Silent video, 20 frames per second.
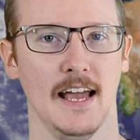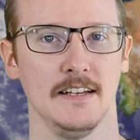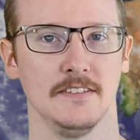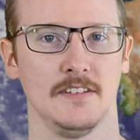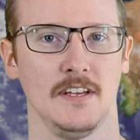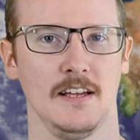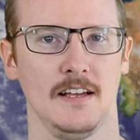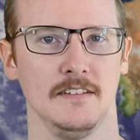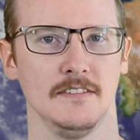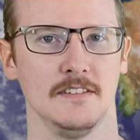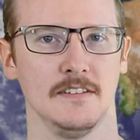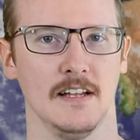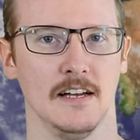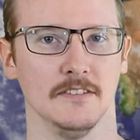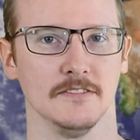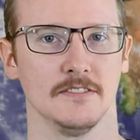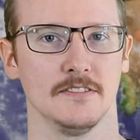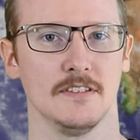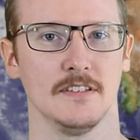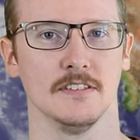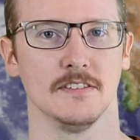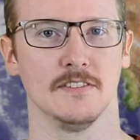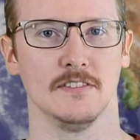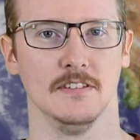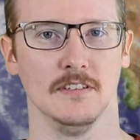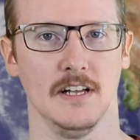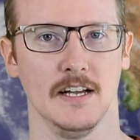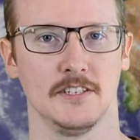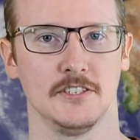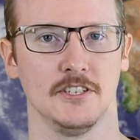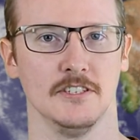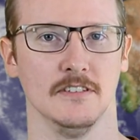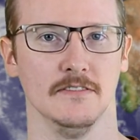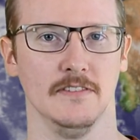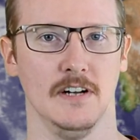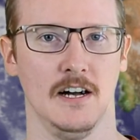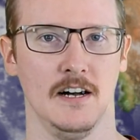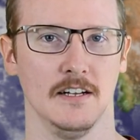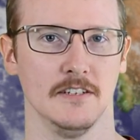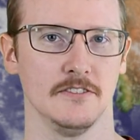NASA has announced the selection
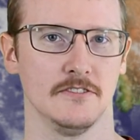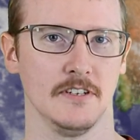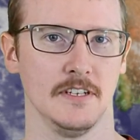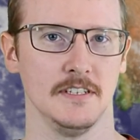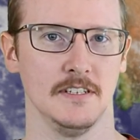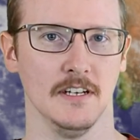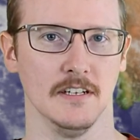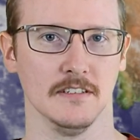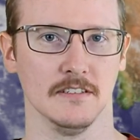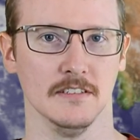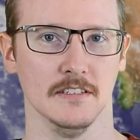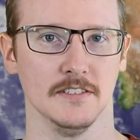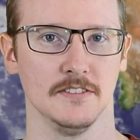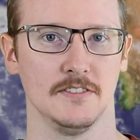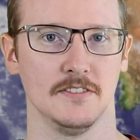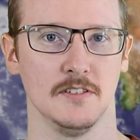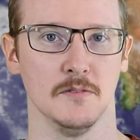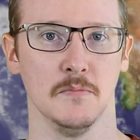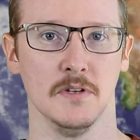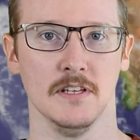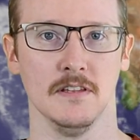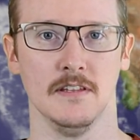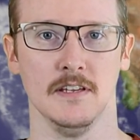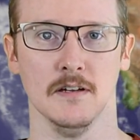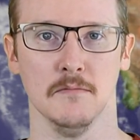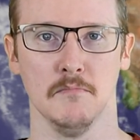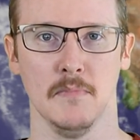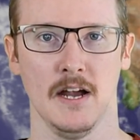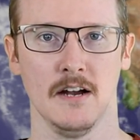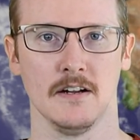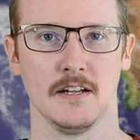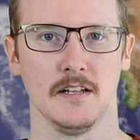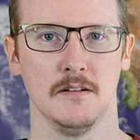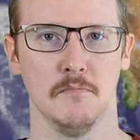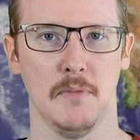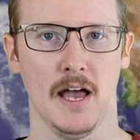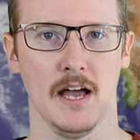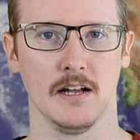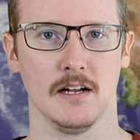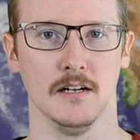of Andre Douglas to be the American
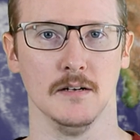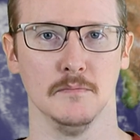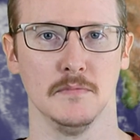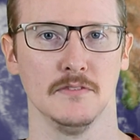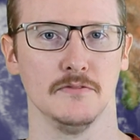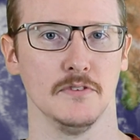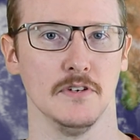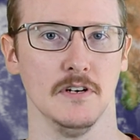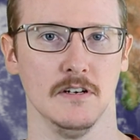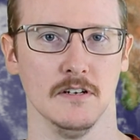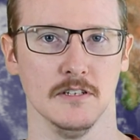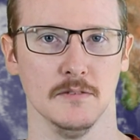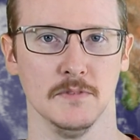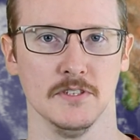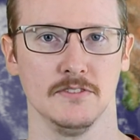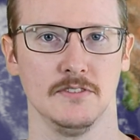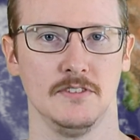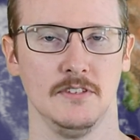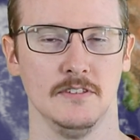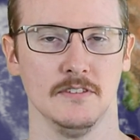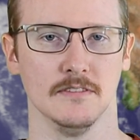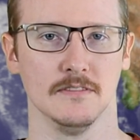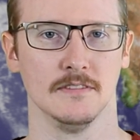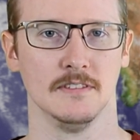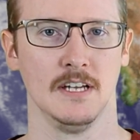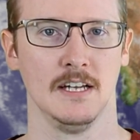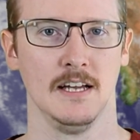backup for Artemis II.